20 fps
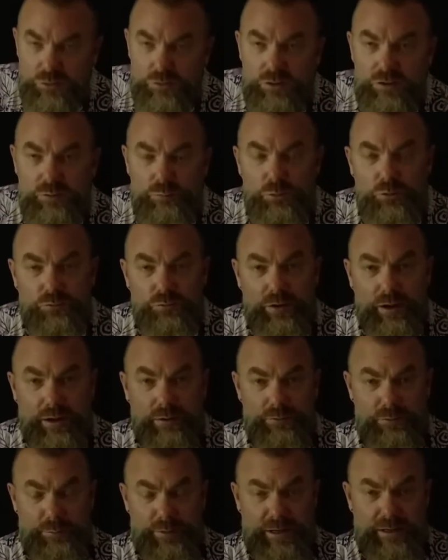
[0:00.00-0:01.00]
need to move around
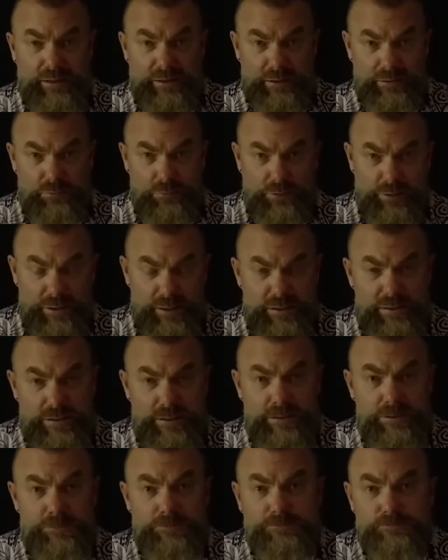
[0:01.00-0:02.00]
or make any noise,
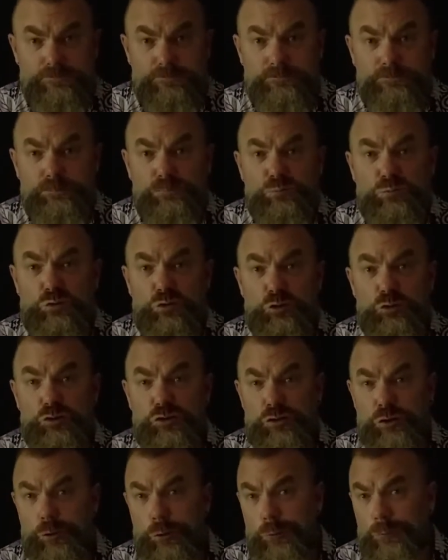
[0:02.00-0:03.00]
do
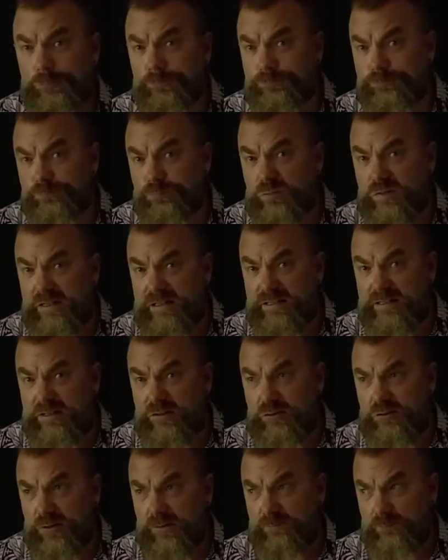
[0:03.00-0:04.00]
so.
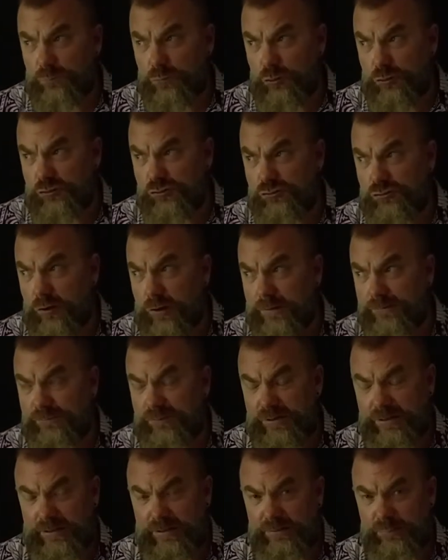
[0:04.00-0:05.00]
There's a real strong
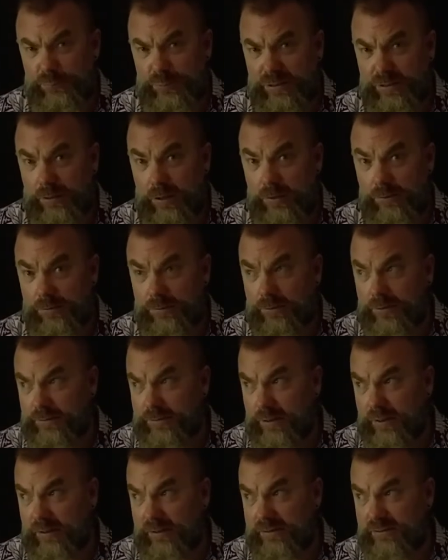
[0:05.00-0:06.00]
feeling of being
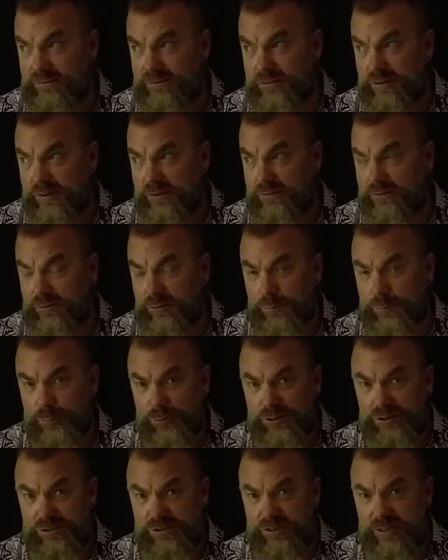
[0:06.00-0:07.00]
under-acknowledged,
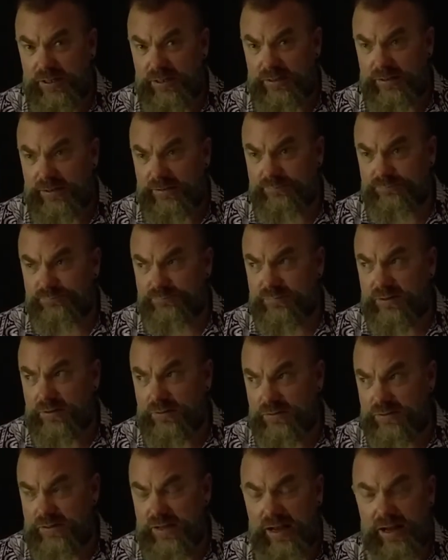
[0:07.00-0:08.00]
underappreciated.
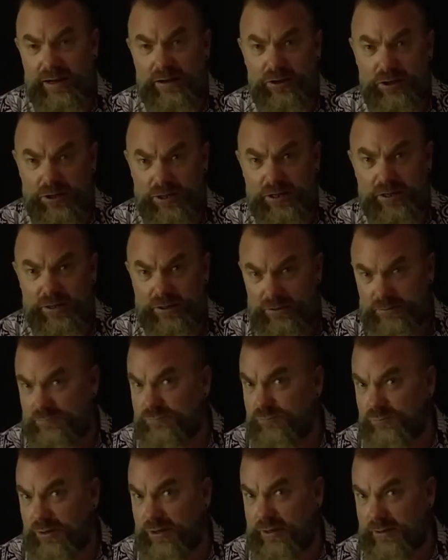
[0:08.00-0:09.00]
There's anger here,
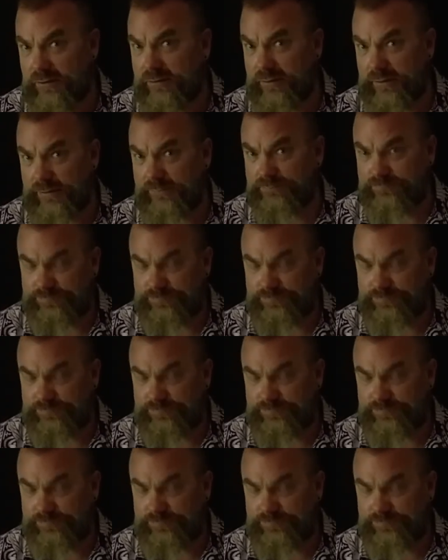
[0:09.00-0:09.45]
frankly.